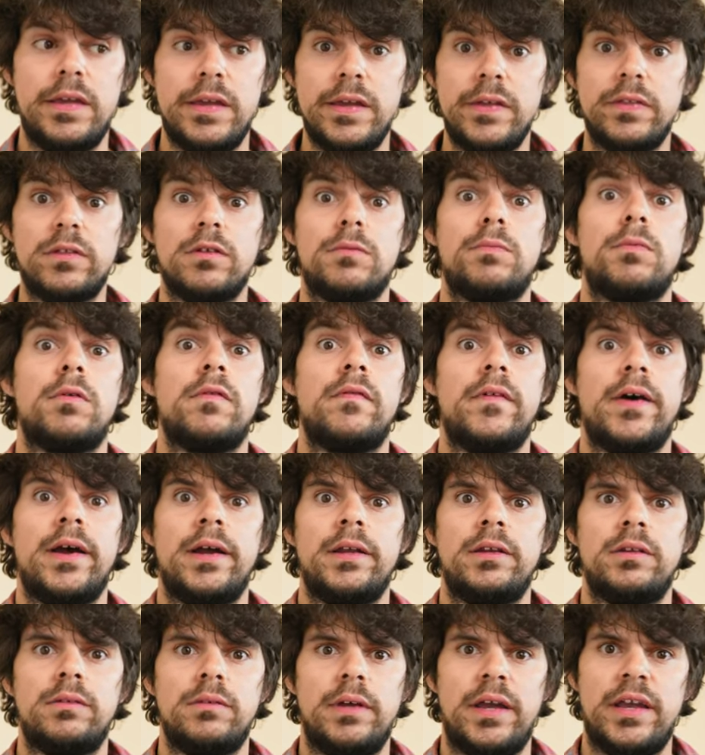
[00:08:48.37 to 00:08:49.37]
either
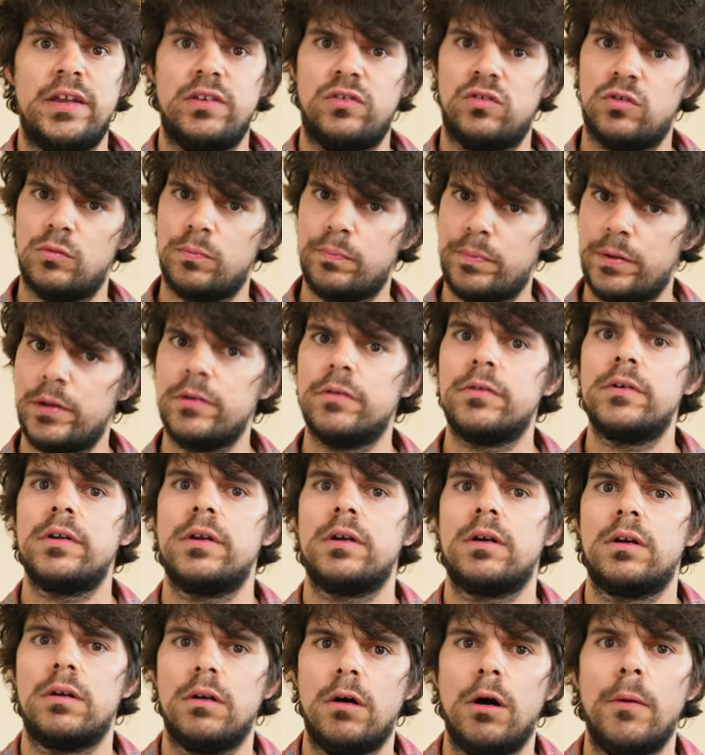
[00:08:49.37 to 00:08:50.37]
provide a
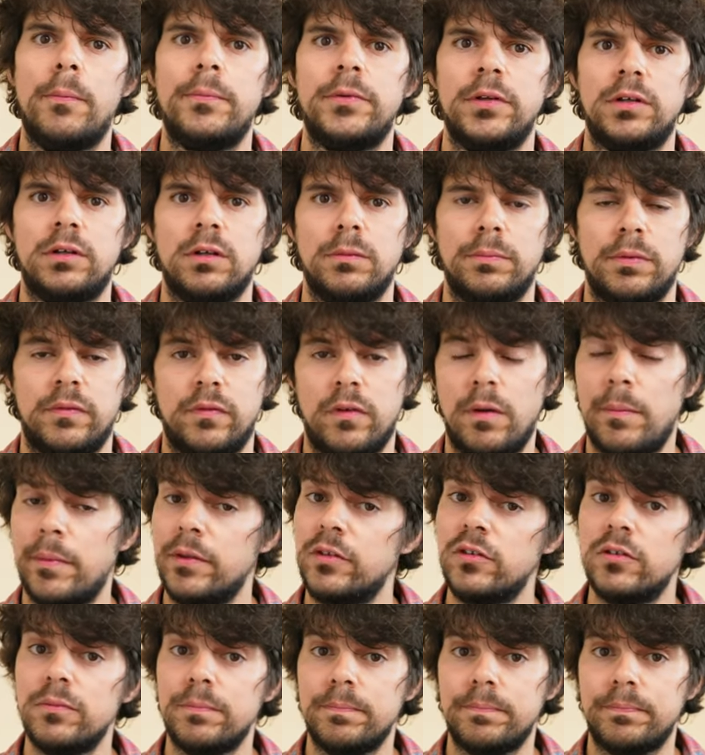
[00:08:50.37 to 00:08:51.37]
superior optical
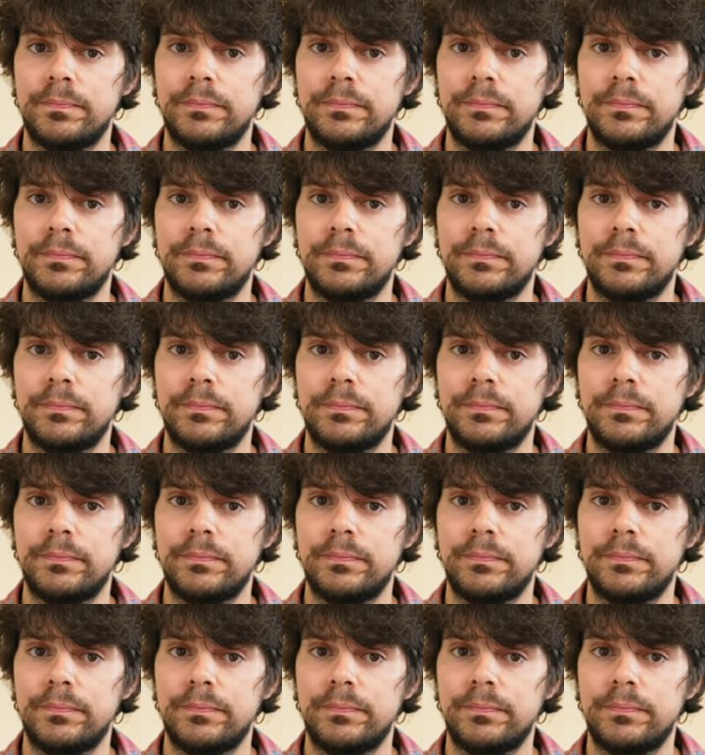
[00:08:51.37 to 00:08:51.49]
performance